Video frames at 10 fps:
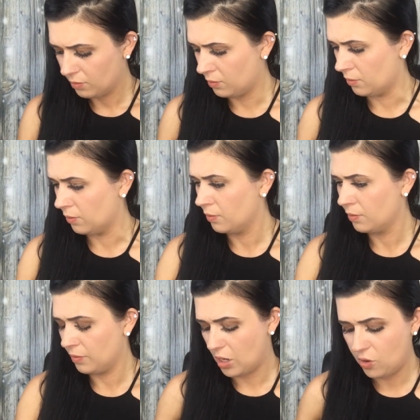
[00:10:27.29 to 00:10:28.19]
Hmm.
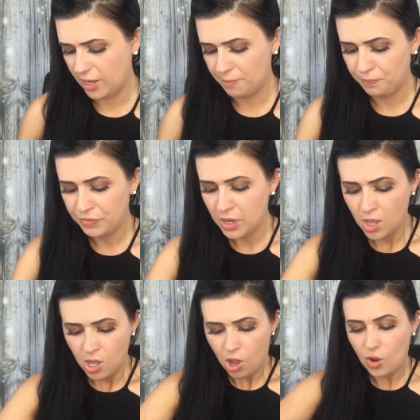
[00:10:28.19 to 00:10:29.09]
Okay.
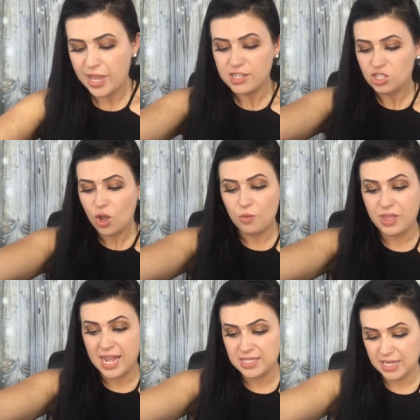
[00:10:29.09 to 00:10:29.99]
Okay, so
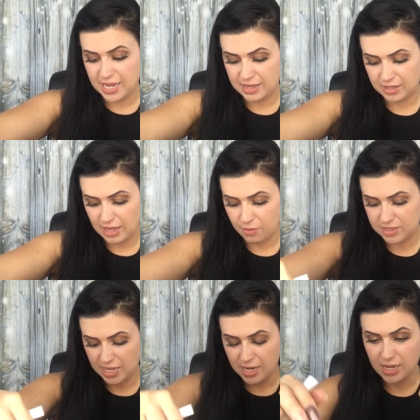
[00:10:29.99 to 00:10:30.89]
that's it that
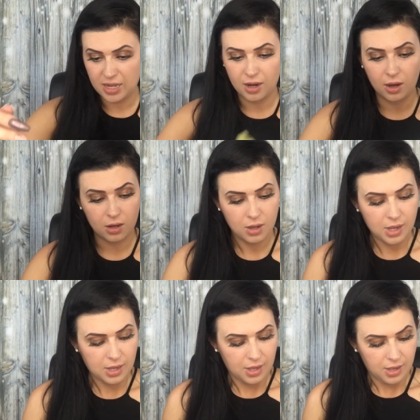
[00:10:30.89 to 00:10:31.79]
was in here.
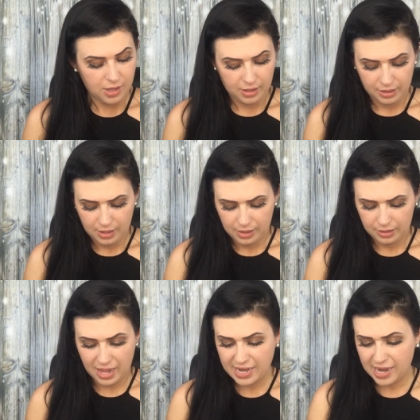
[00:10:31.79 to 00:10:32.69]

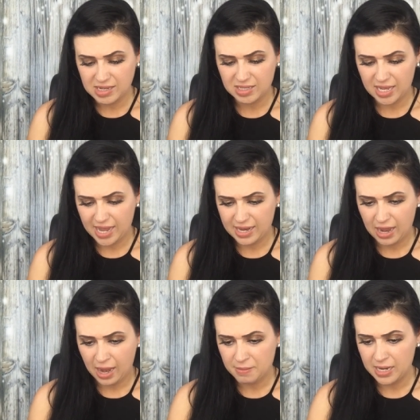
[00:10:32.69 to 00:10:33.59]
Like I said,
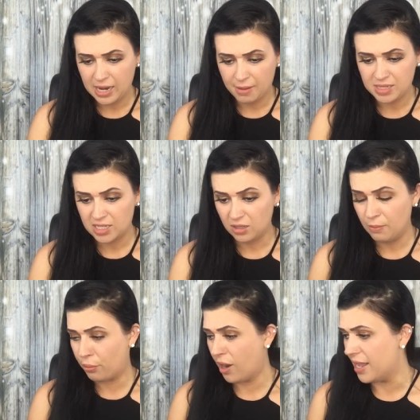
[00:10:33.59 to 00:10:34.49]
I mean, I'm still
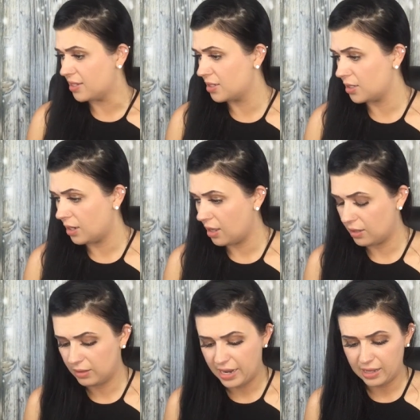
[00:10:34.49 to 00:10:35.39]
impressed.
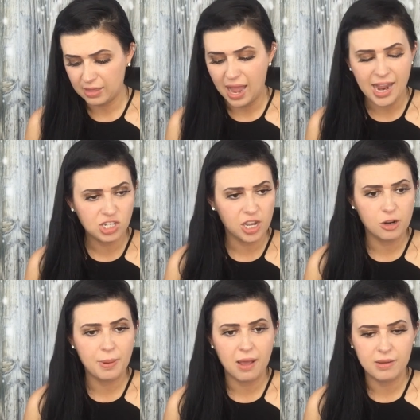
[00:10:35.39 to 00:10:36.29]
Like, the
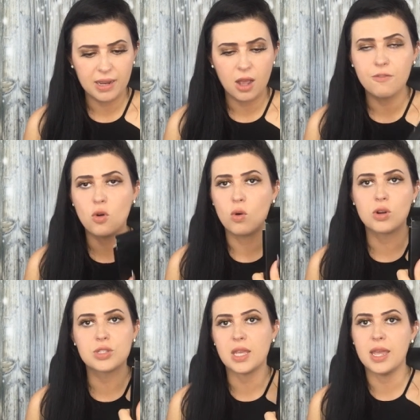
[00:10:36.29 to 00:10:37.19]
eyeshadow palette, of
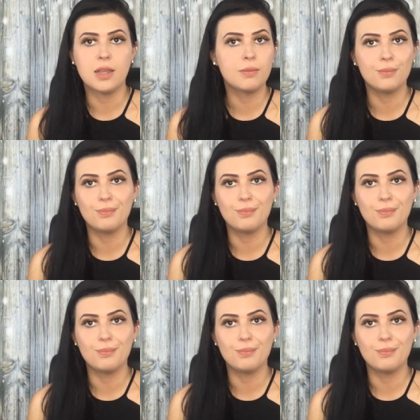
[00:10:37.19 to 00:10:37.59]
course, like,